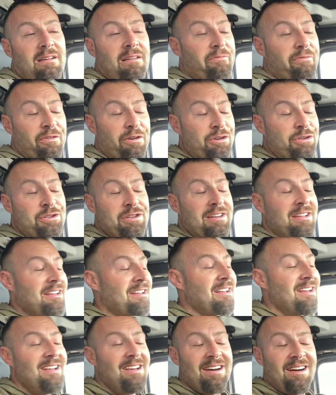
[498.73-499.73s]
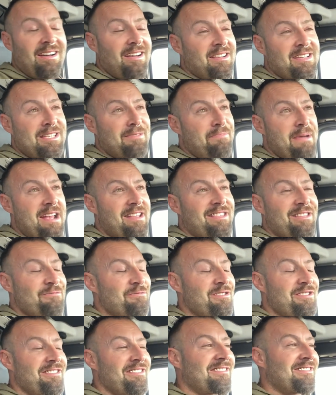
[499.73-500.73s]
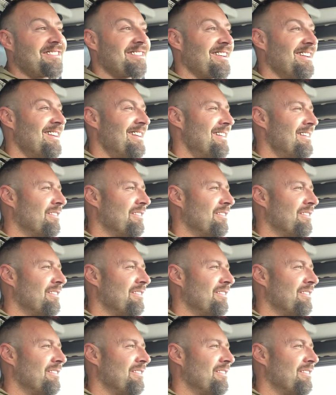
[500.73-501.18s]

unfortunately, I expect the worst.